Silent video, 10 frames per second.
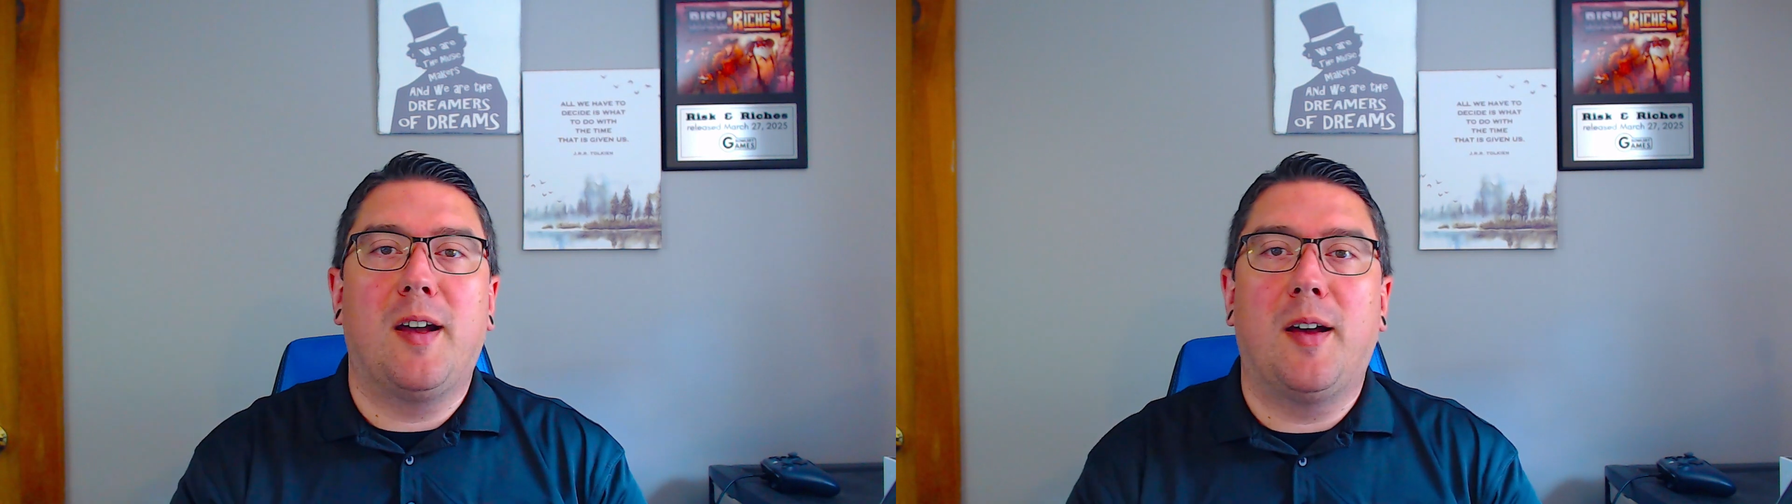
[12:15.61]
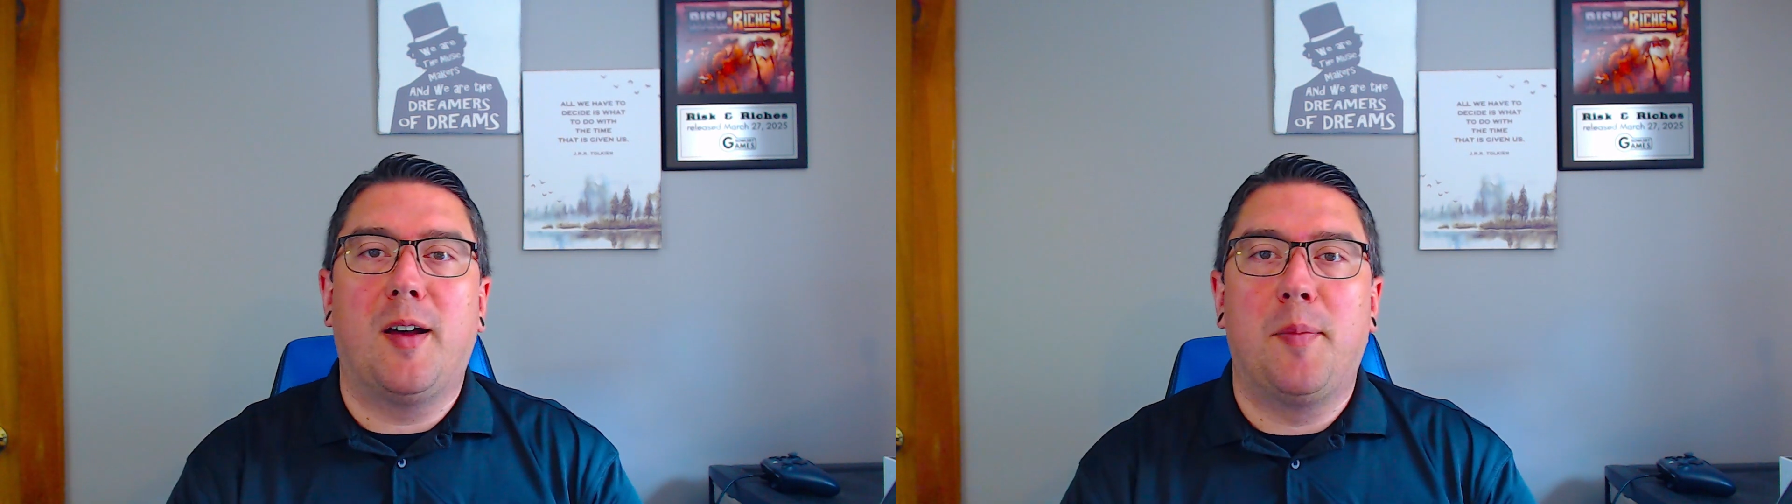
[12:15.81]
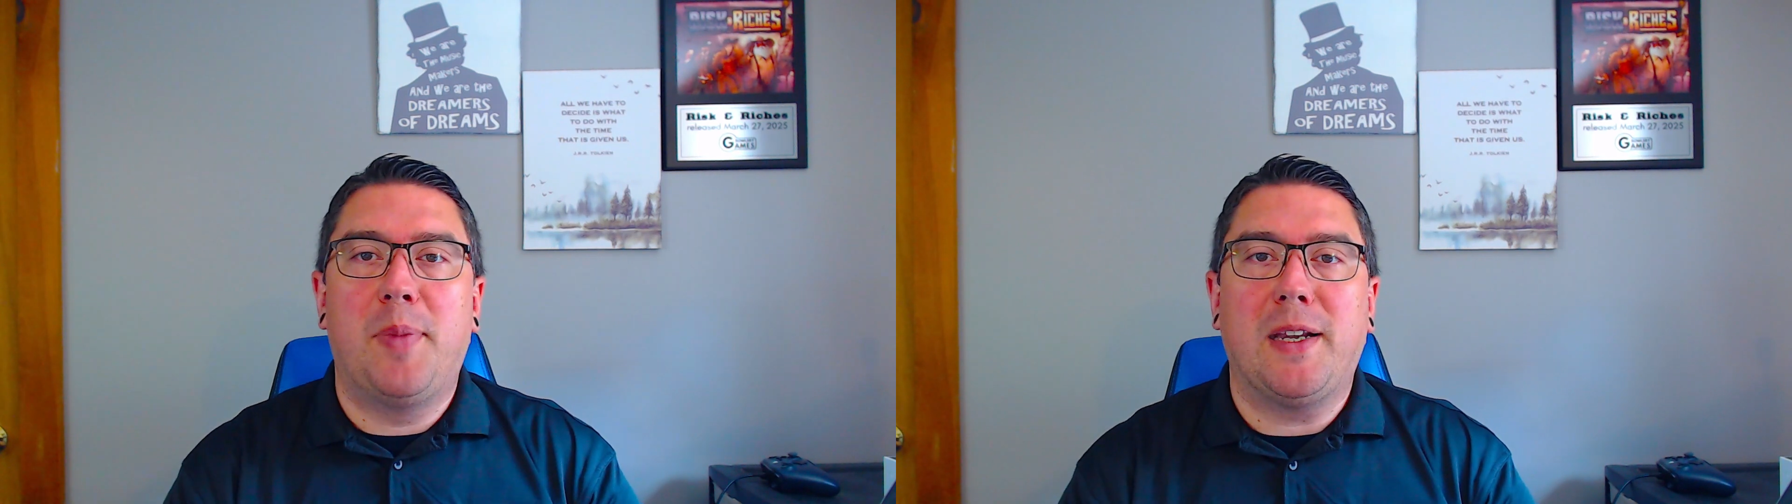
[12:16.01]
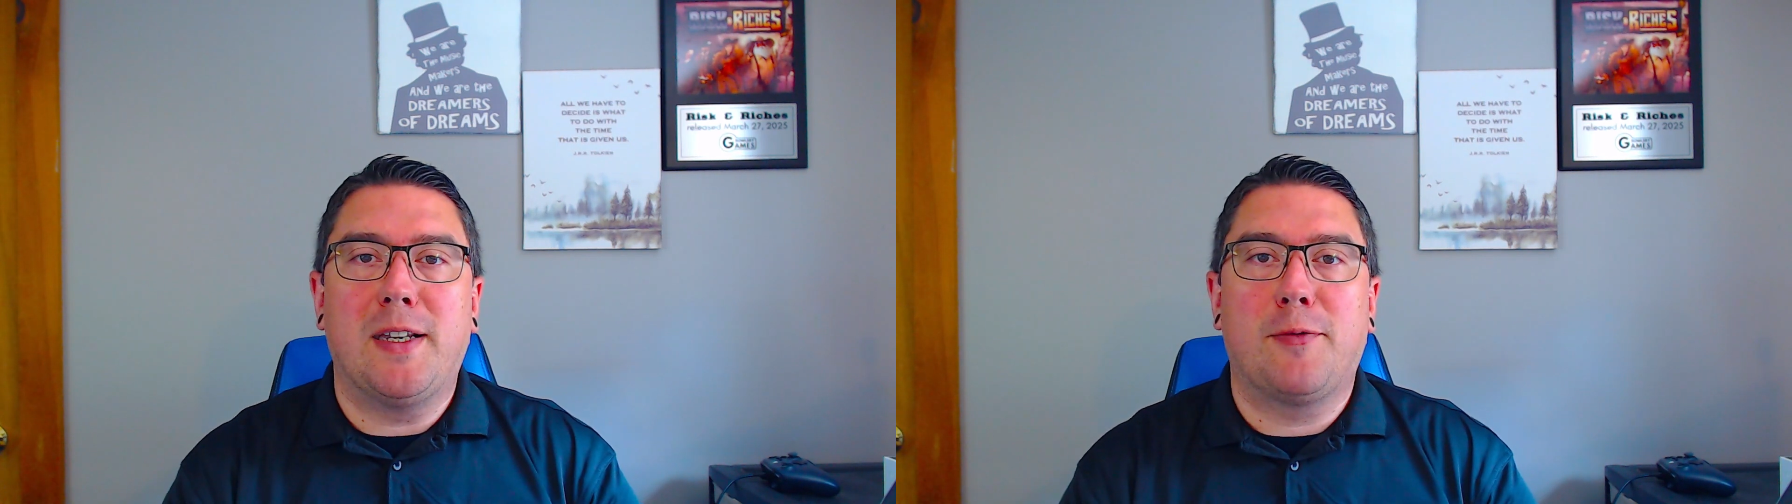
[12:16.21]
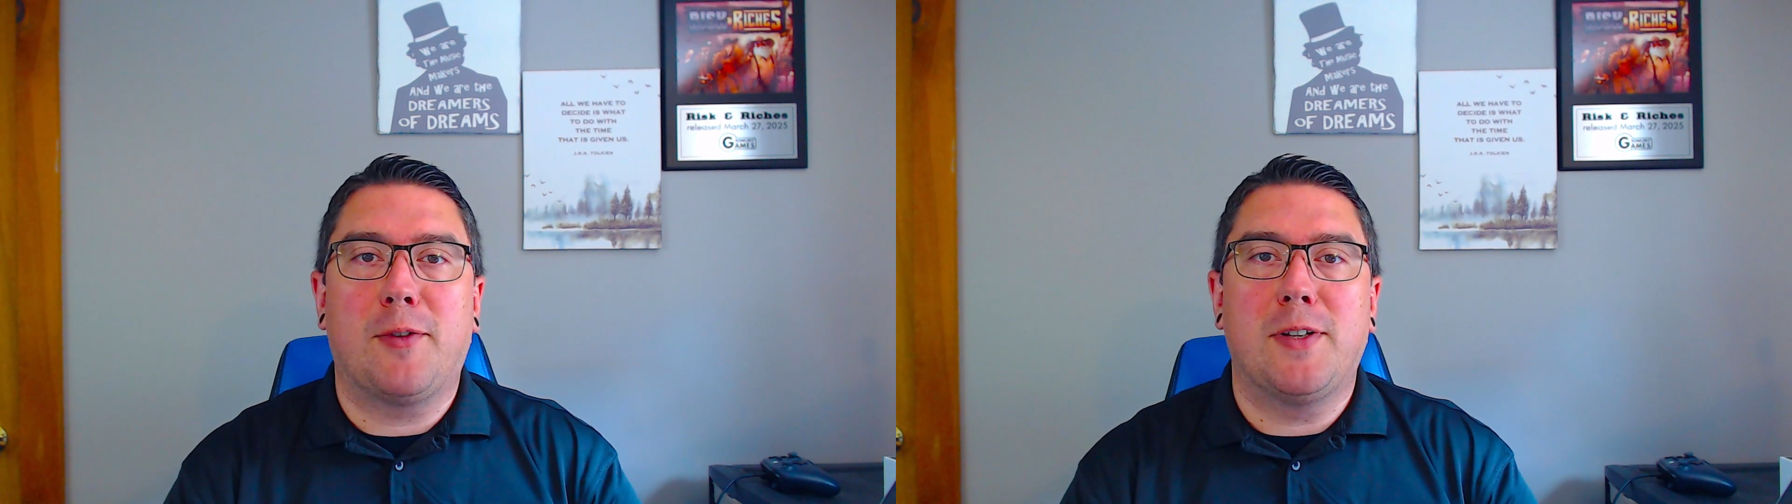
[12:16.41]
a big
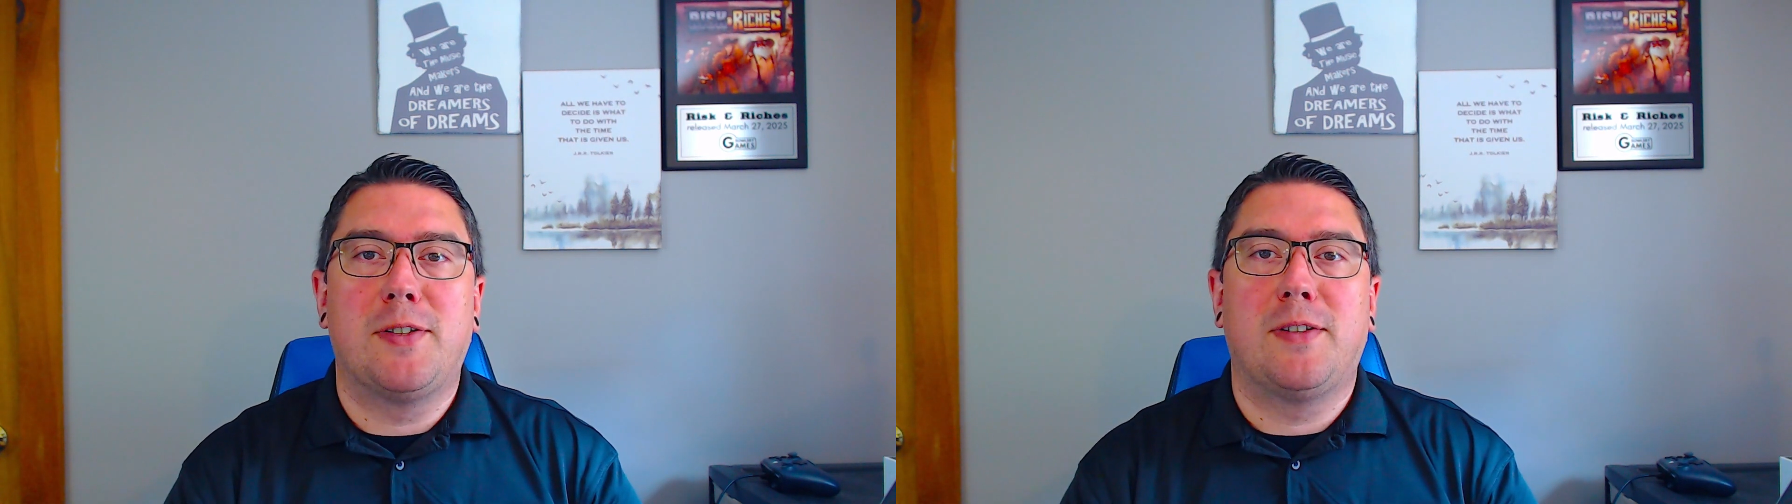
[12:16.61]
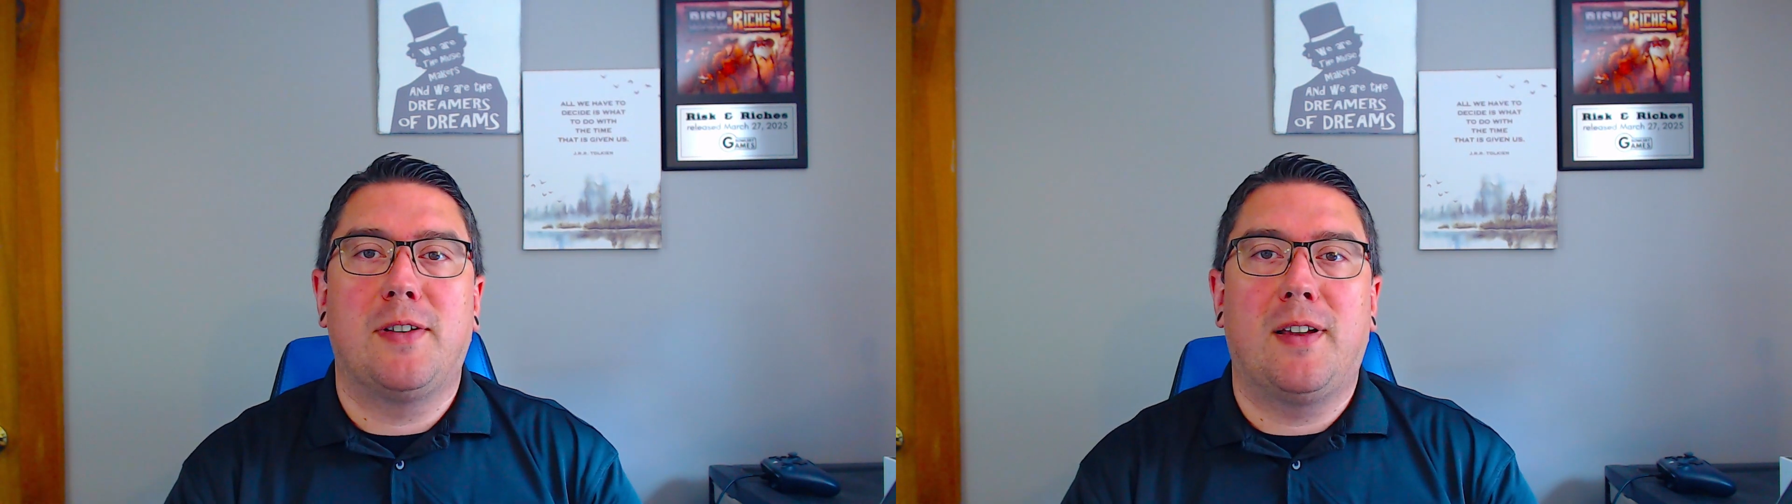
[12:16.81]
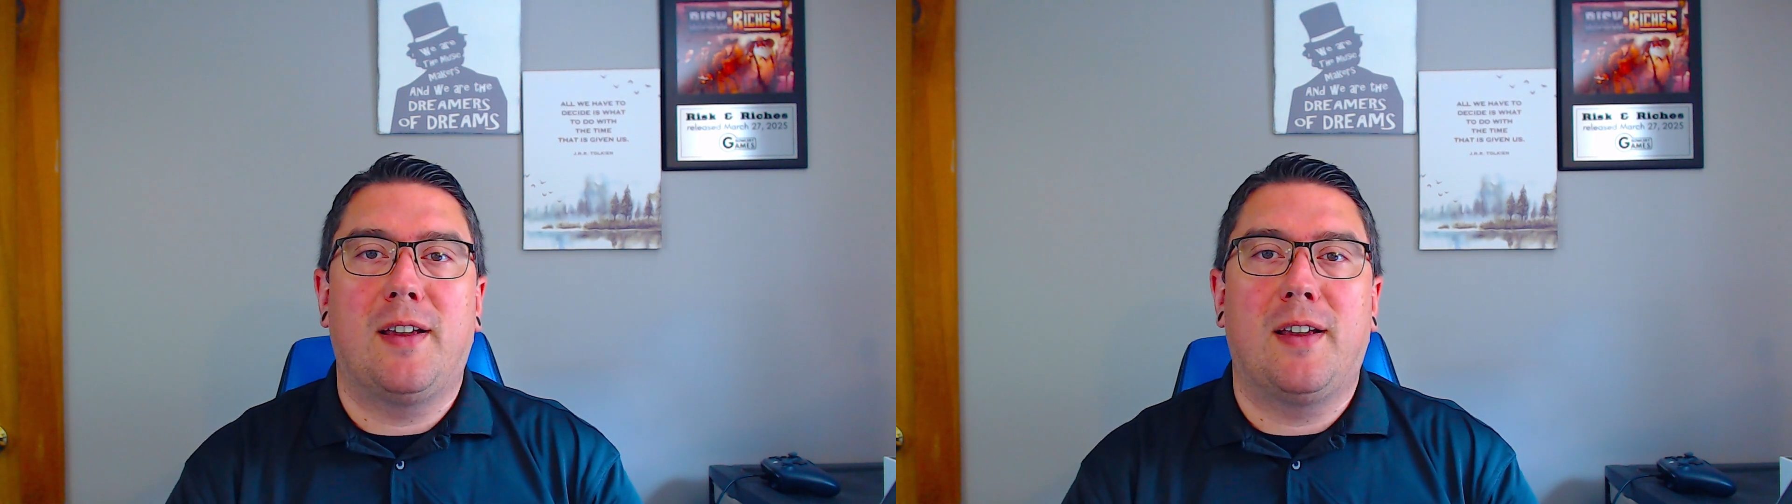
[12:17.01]
difference